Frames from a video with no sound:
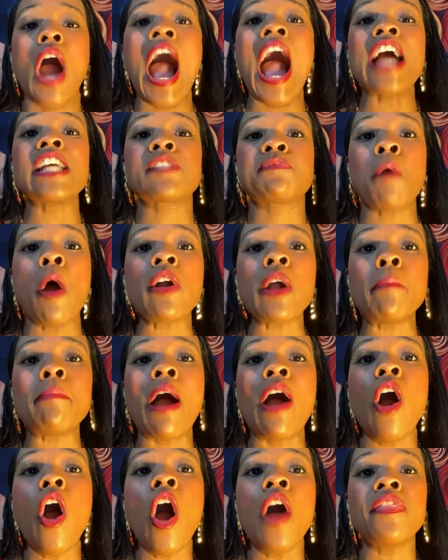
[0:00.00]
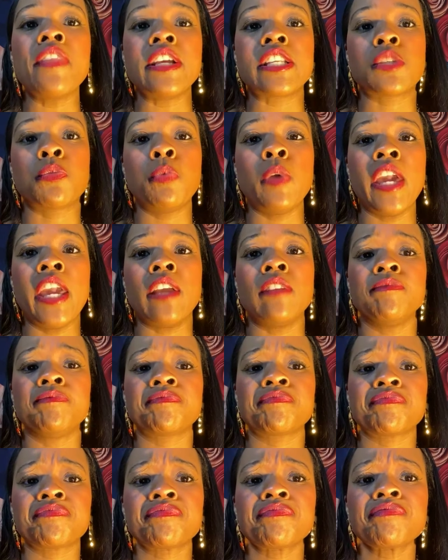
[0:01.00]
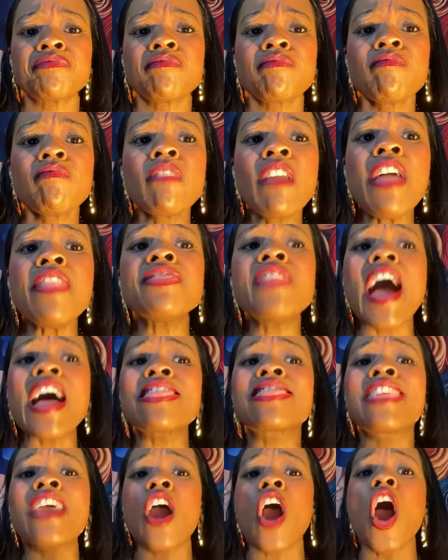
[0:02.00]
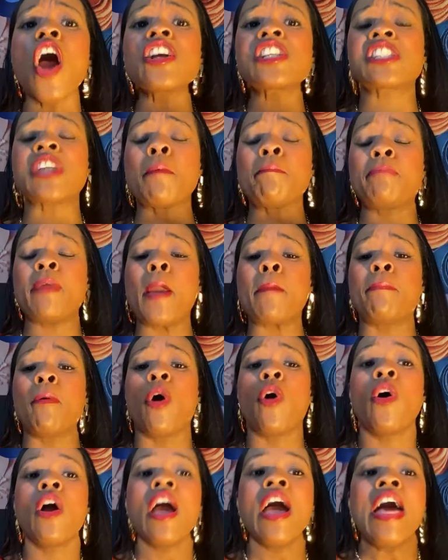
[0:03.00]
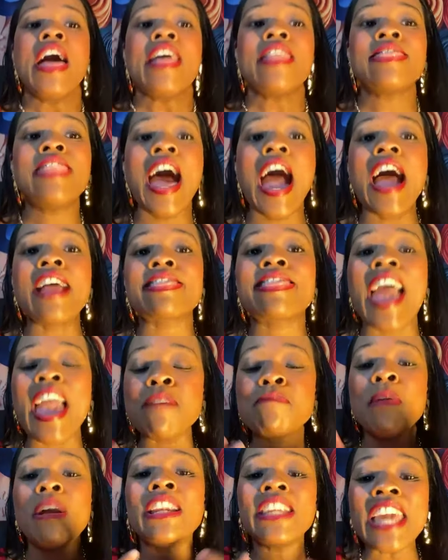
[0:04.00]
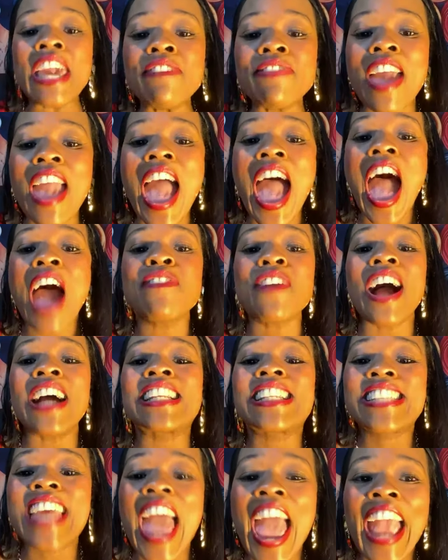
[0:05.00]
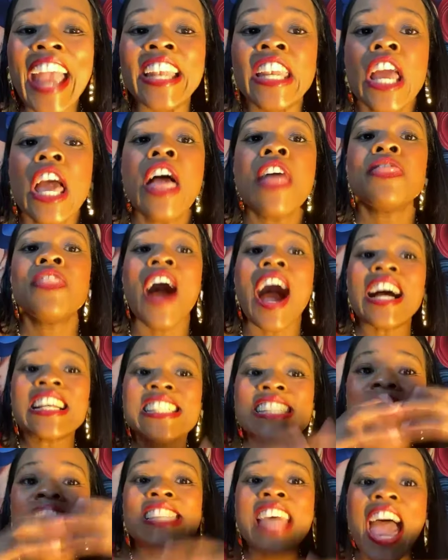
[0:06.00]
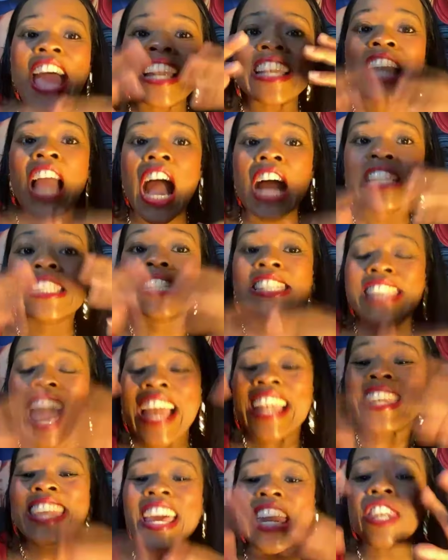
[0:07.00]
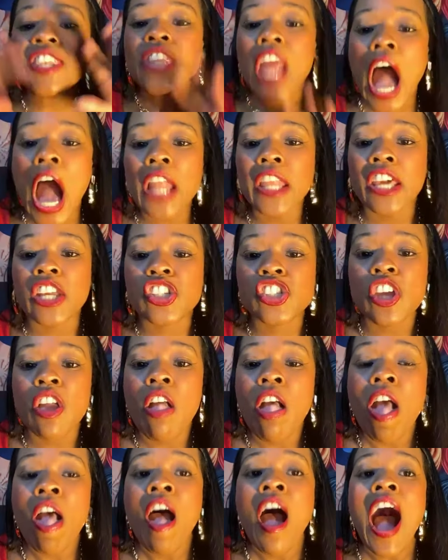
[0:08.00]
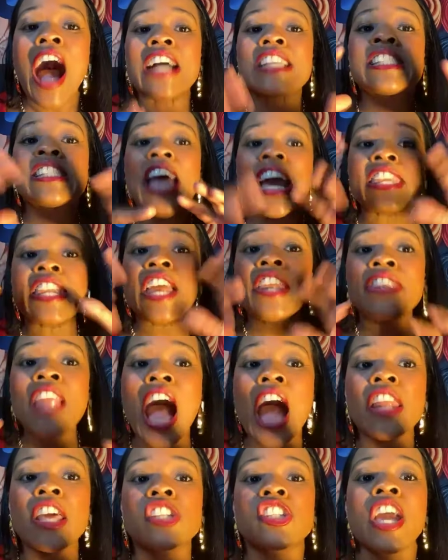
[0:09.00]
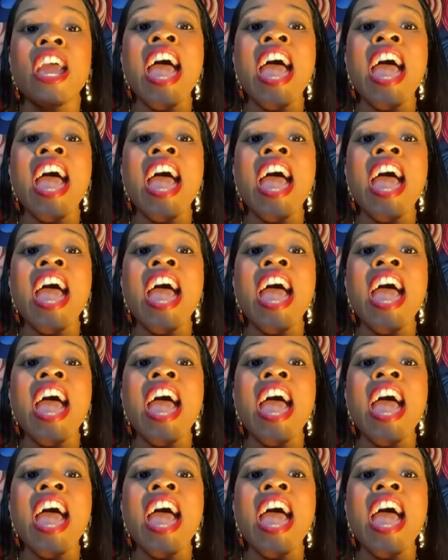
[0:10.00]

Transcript: I spoke about on this week that there are some people that they believe they have attained the ascend, ascended knowledge, ascended knowledge.